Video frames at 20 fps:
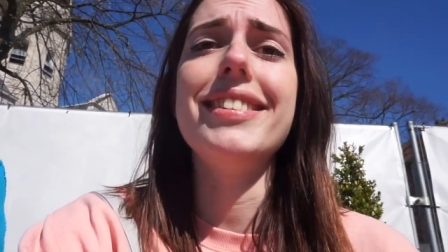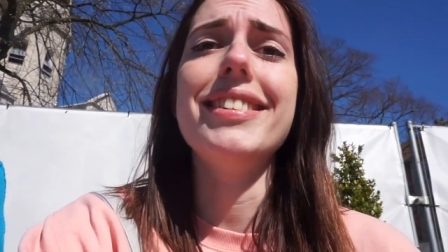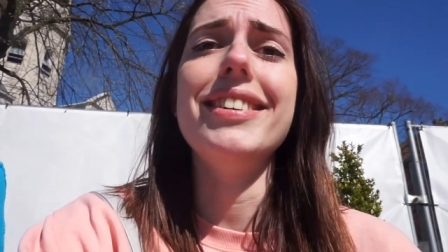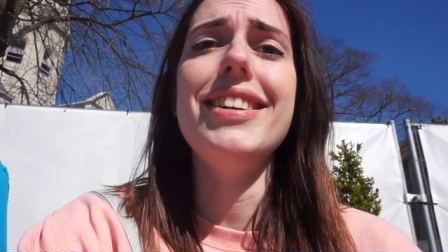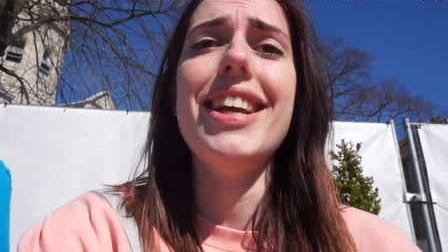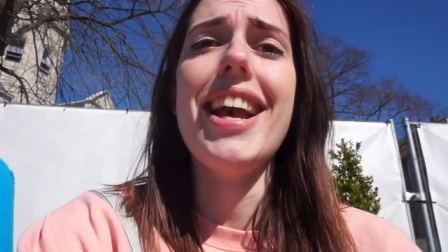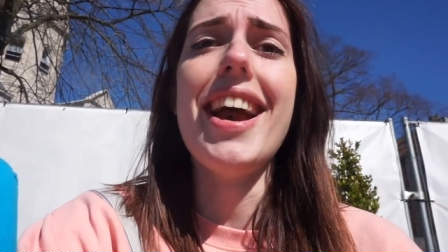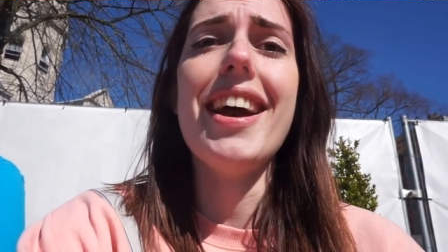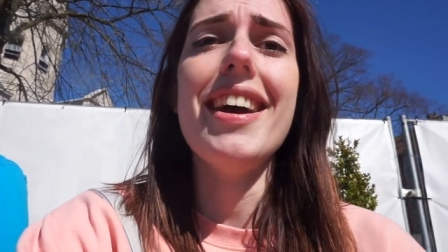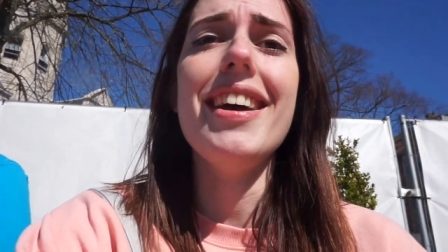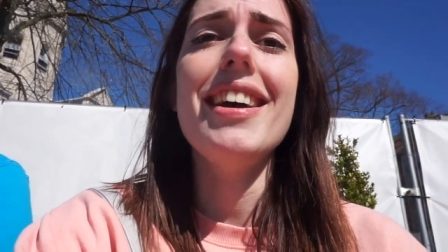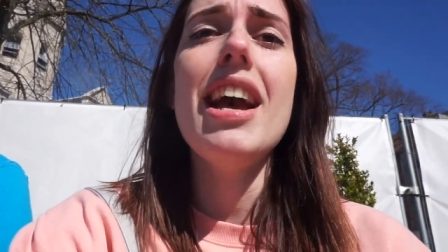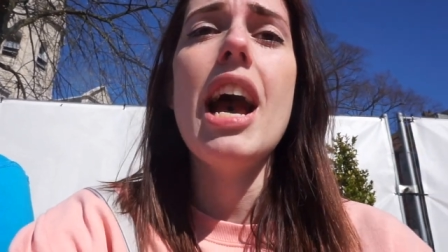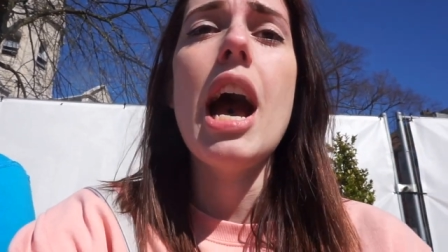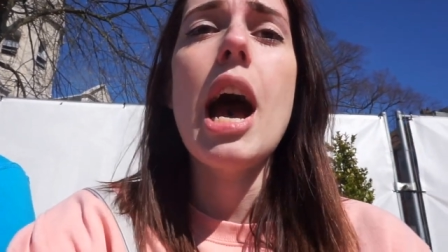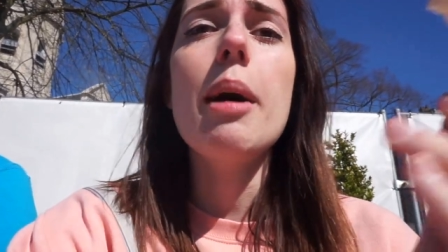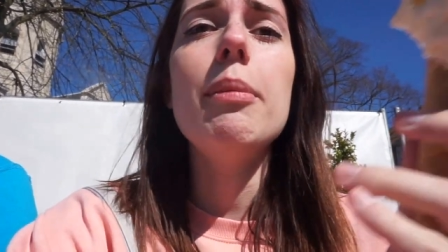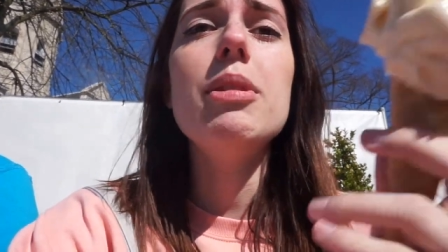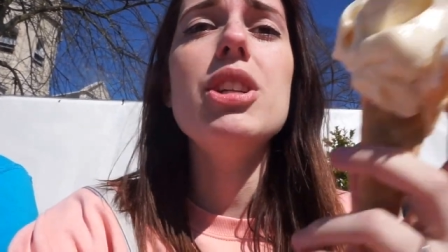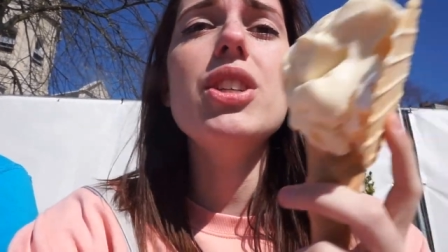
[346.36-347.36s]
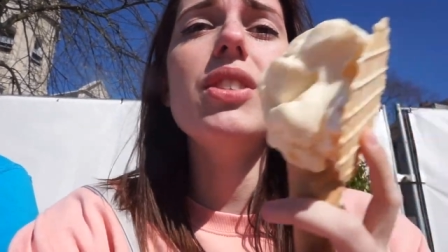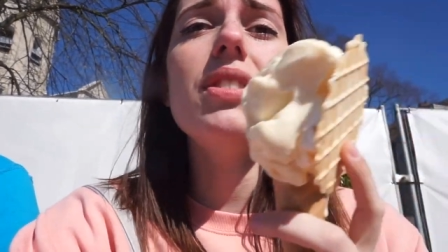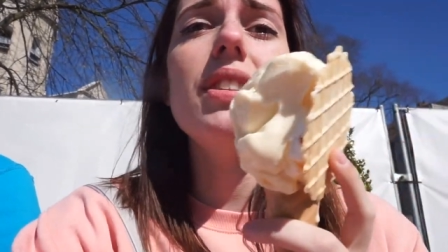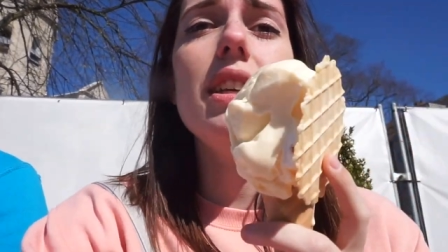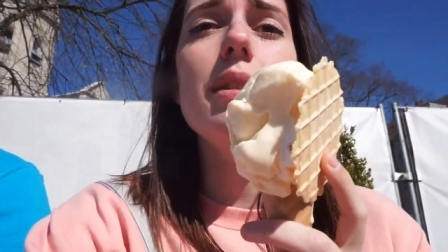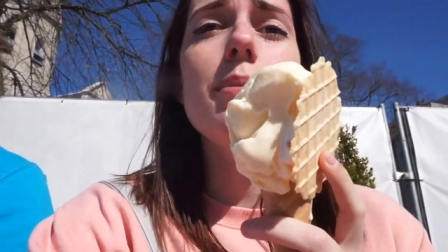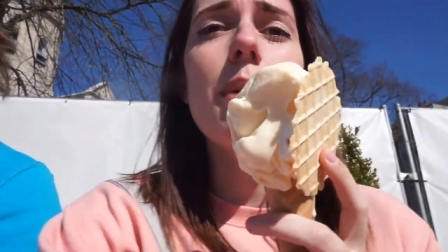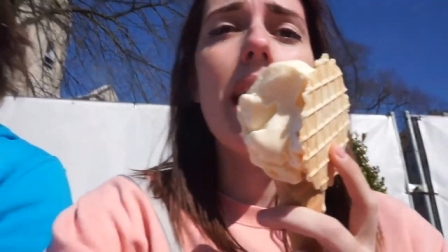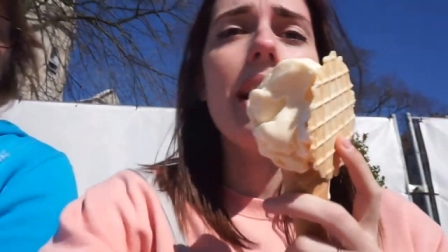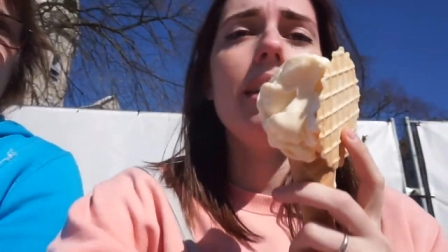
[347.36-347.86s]
so yeah i'm gonna just
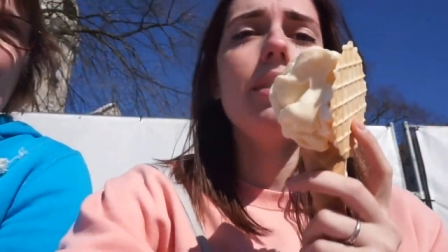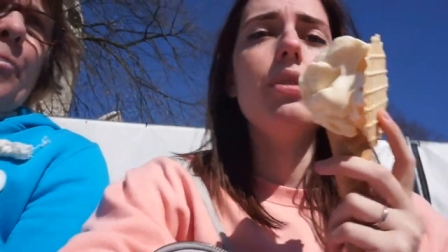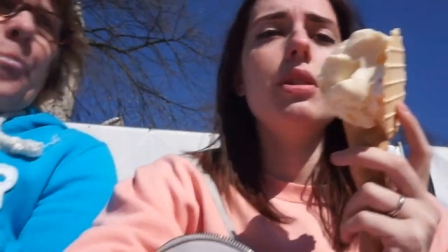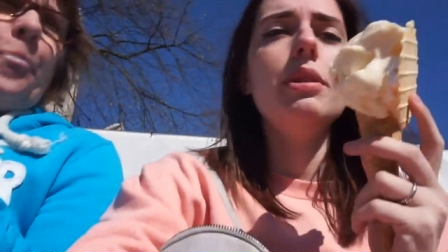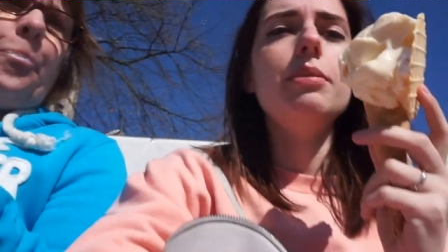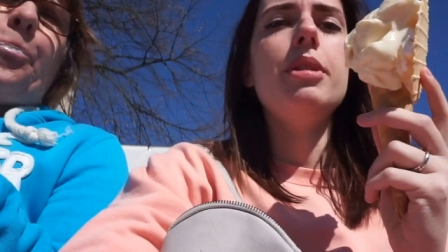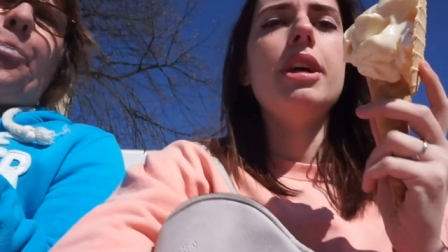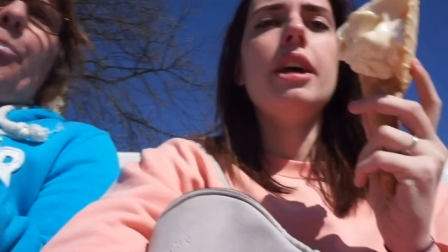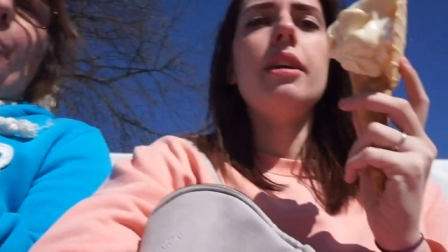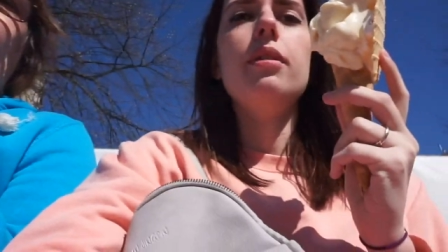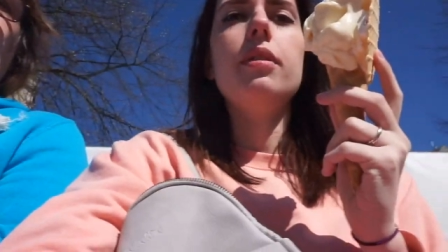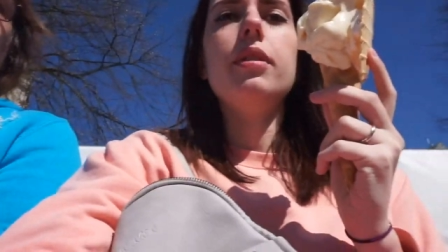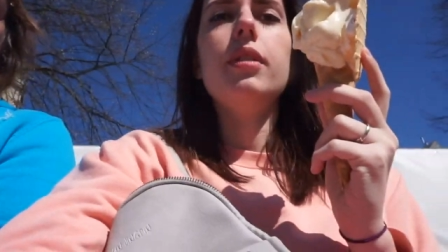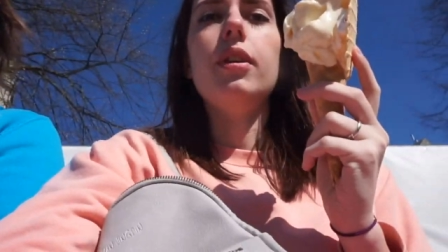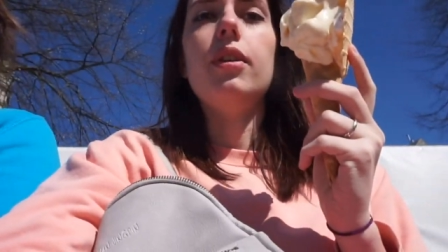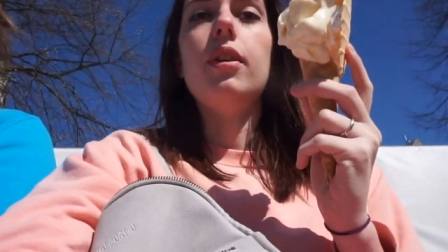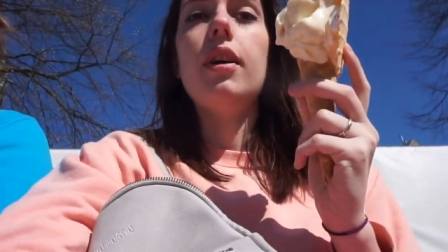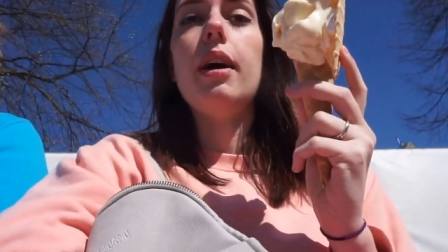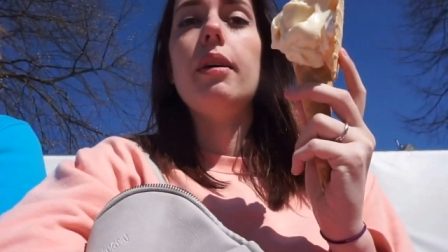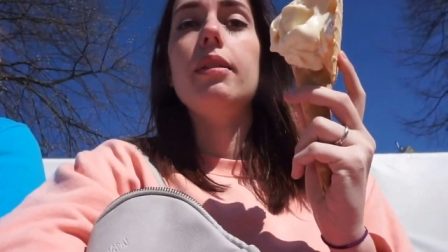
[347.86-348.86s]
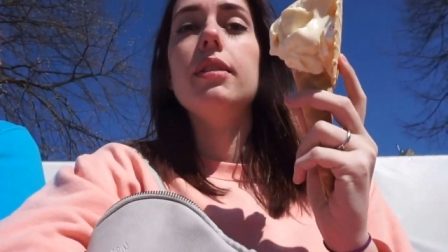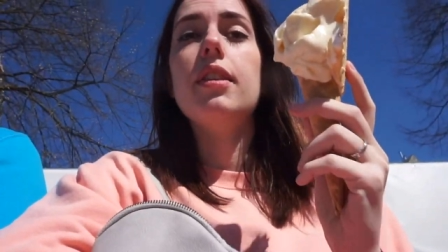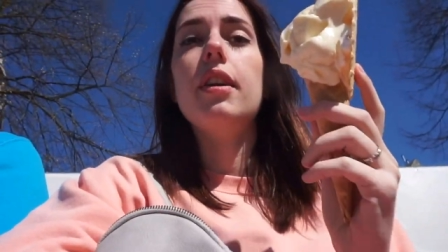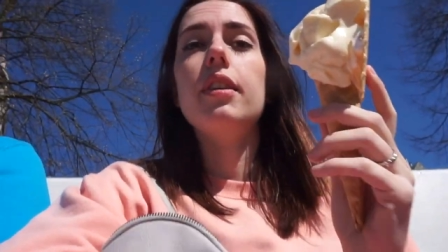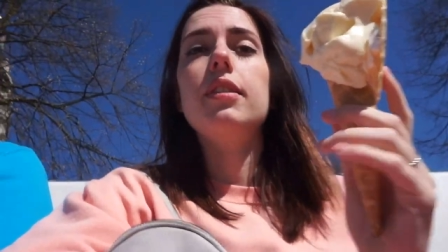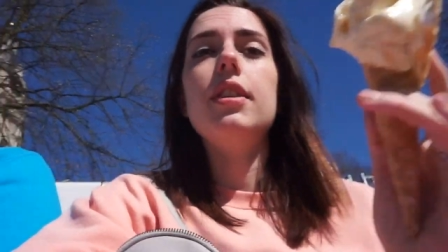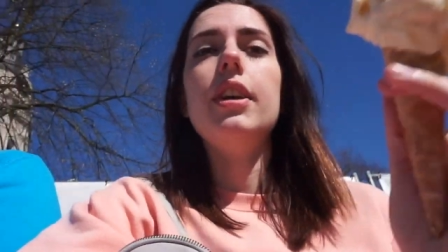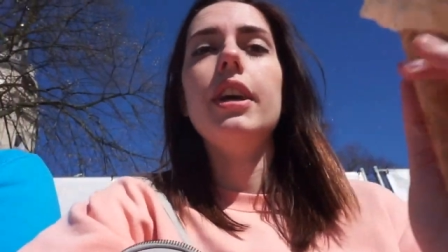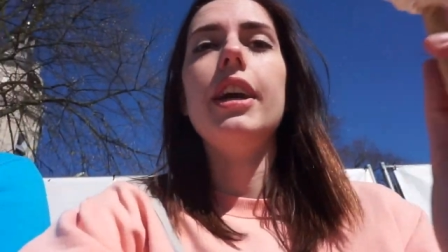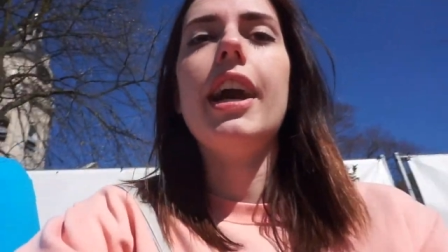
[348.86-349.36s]
eat my ice cream now so i'll
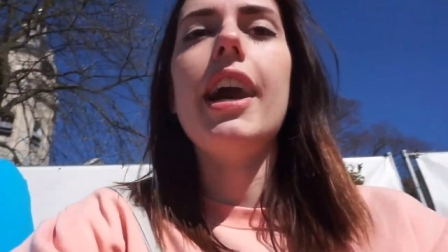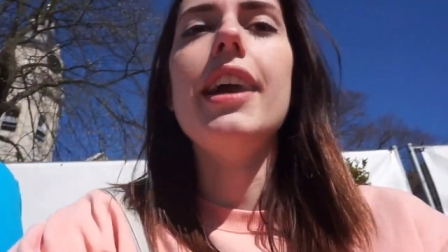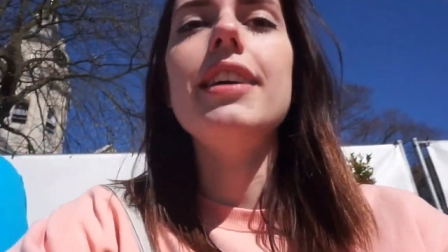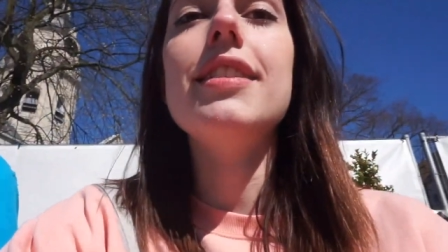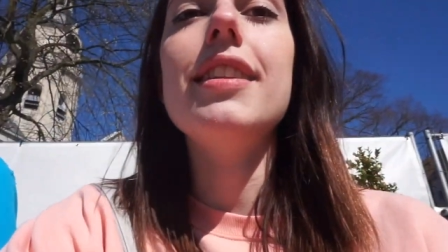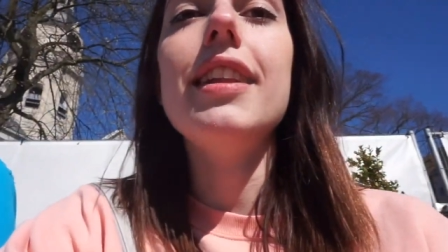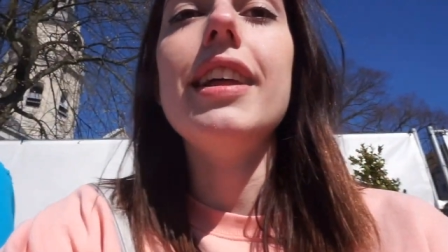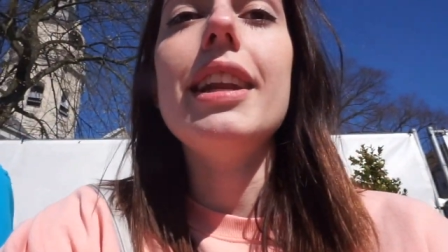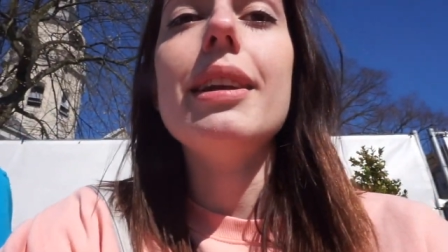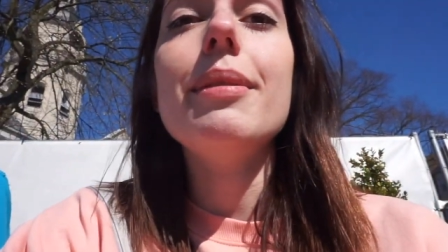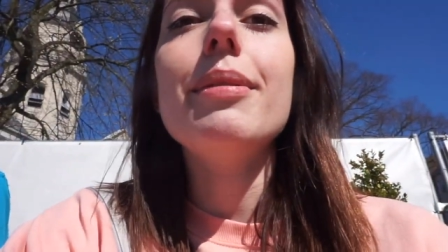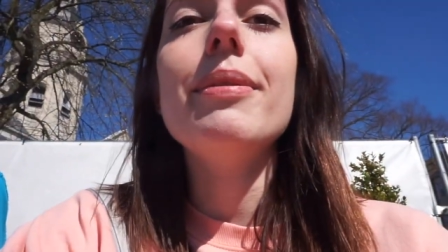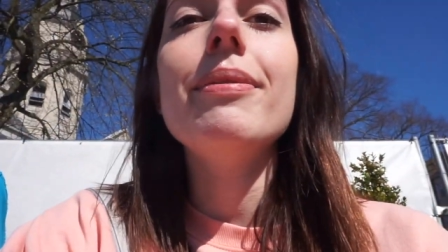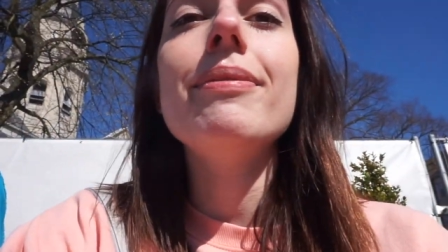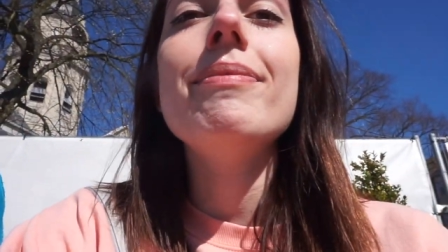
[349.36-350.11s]
talk to you guys later